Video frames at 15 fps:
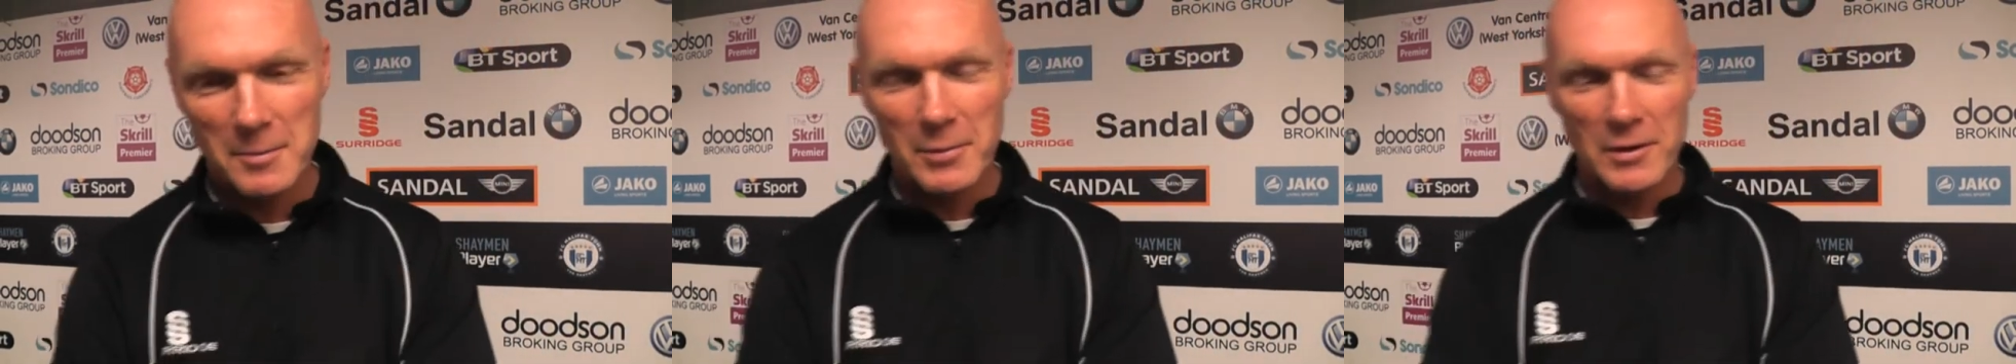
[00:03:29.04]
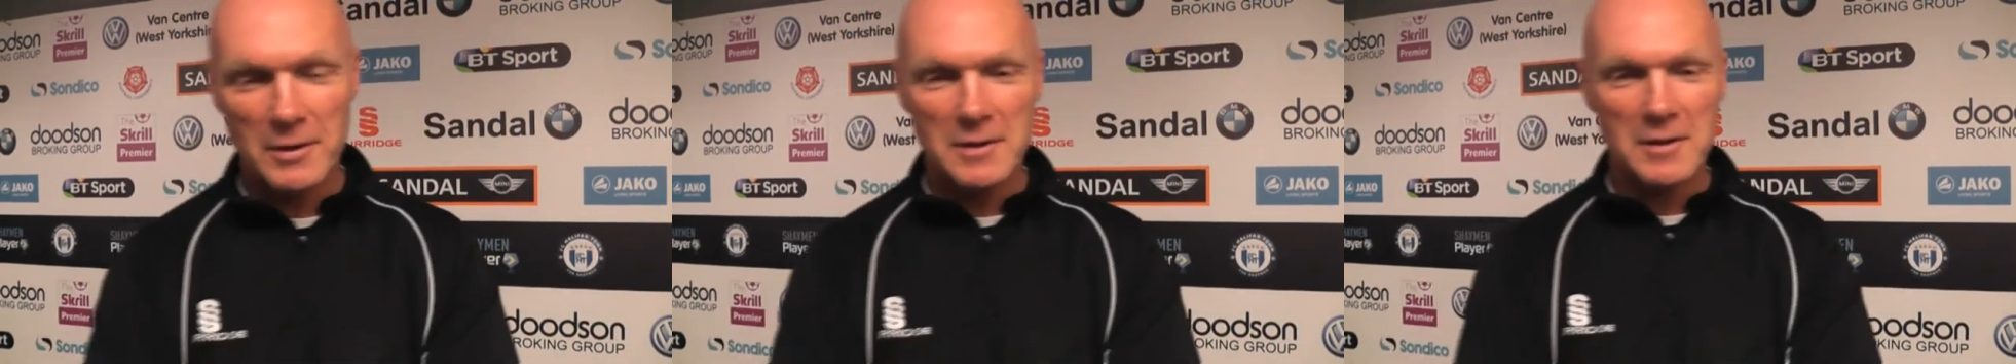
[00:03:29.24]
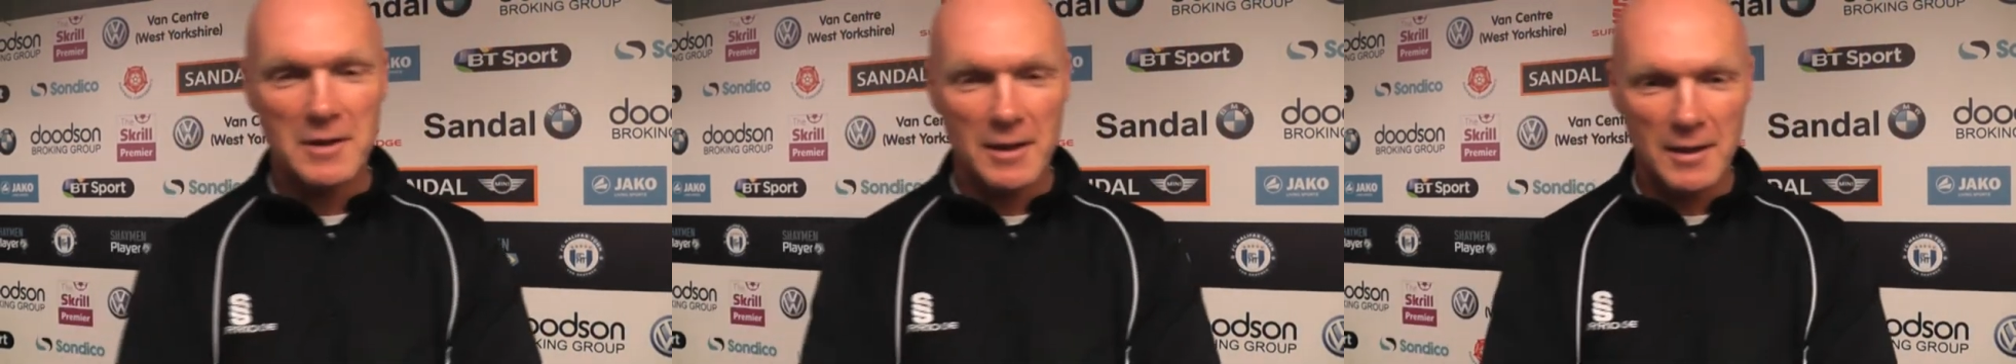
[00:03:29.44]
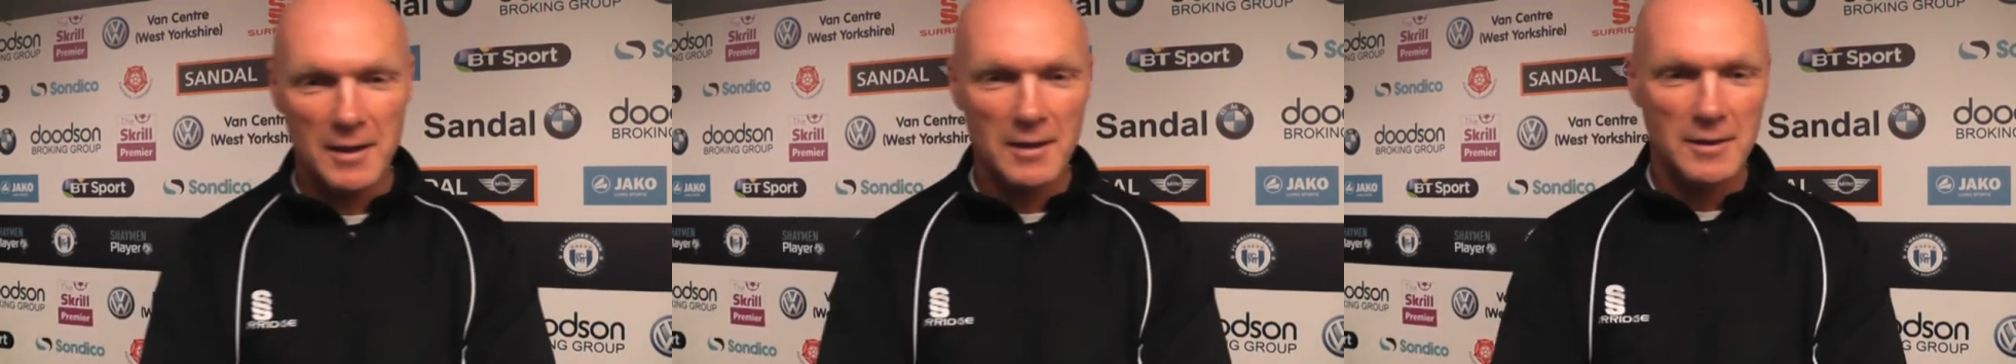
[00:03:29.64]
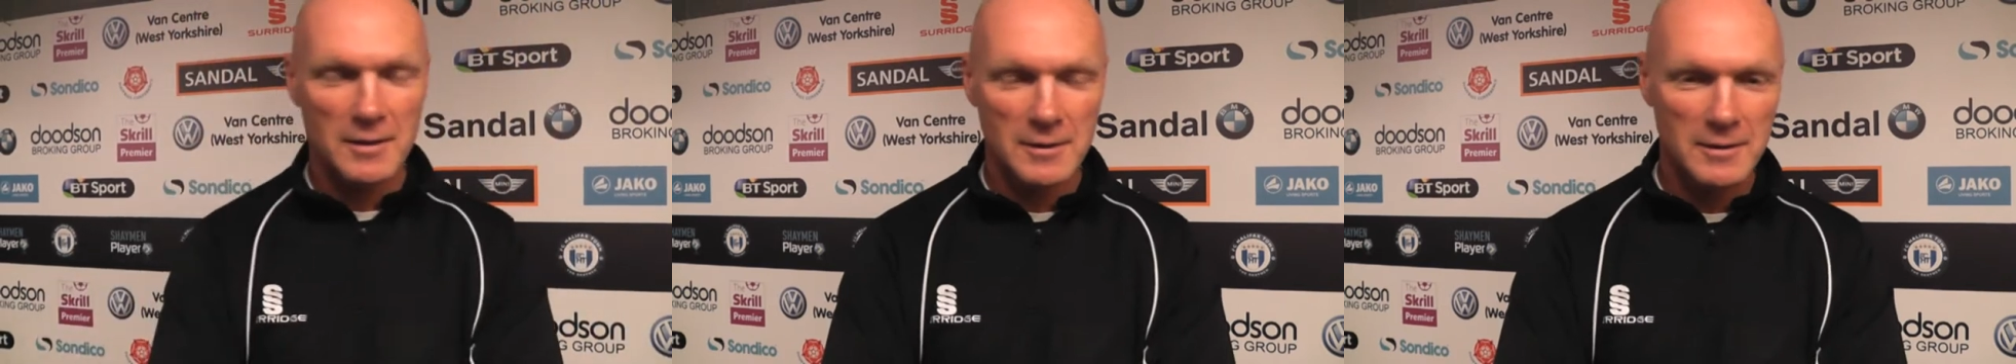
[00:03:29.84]
them. But
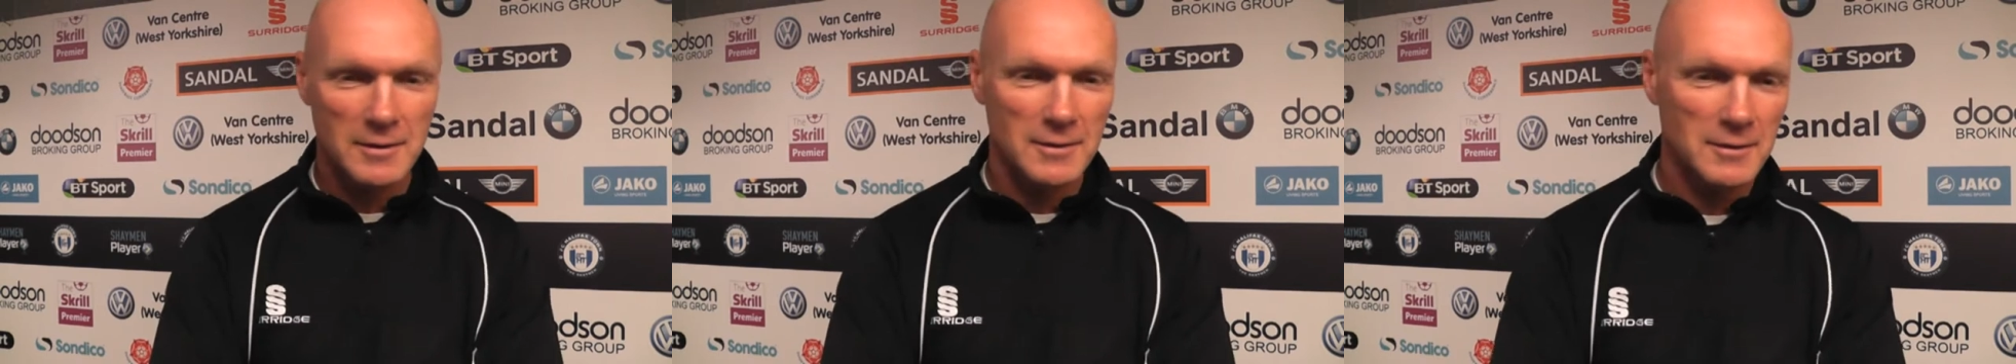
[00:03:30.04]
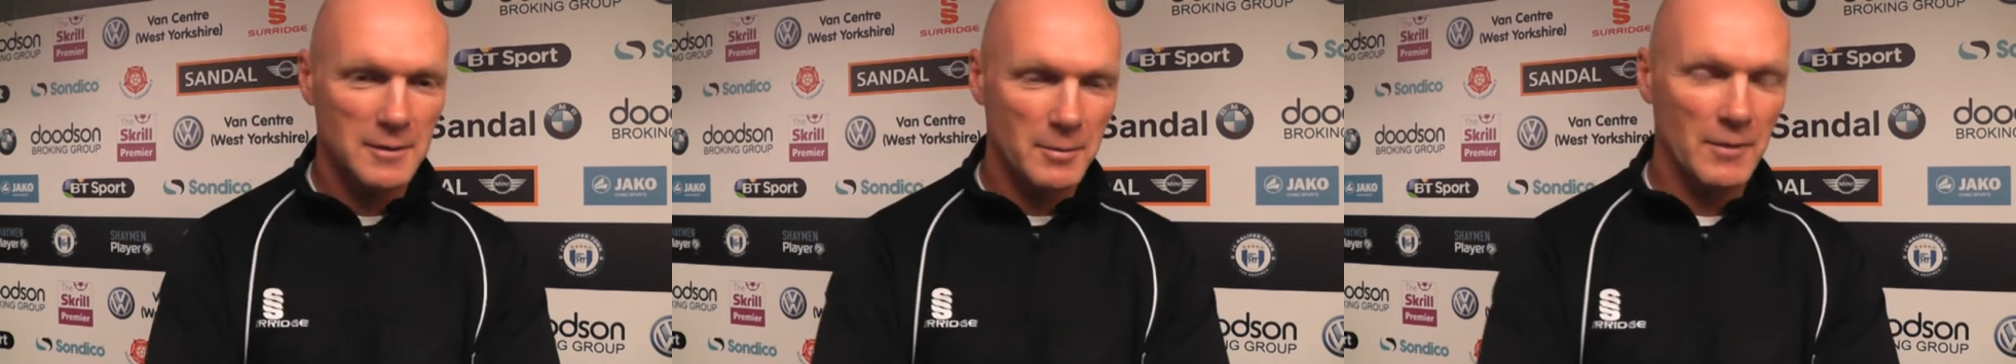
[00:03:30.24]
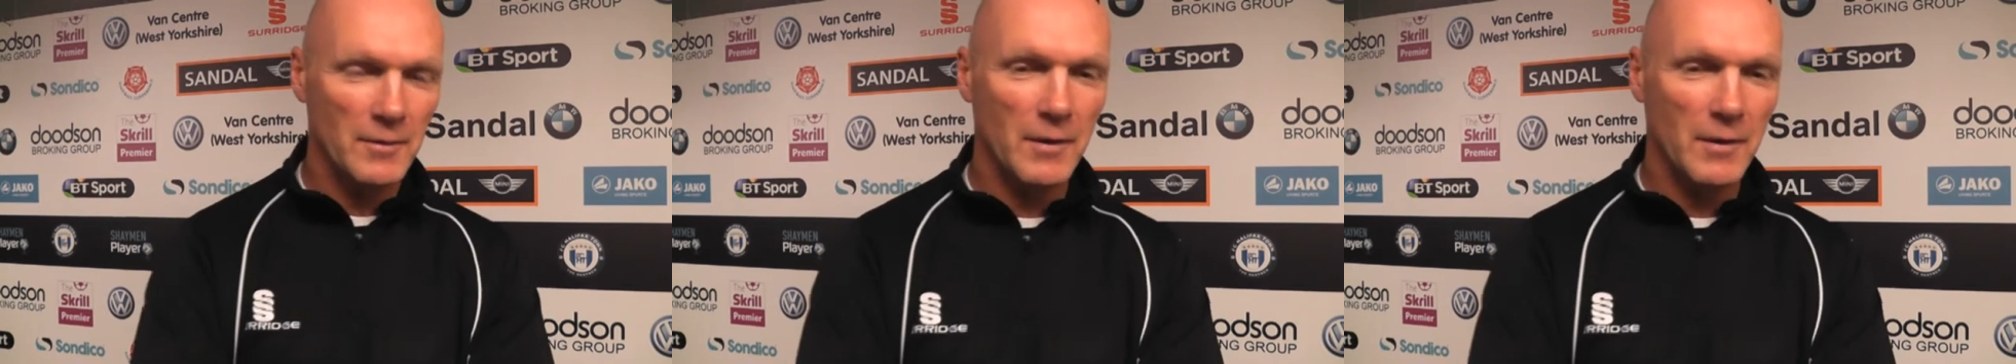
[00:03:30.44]
to be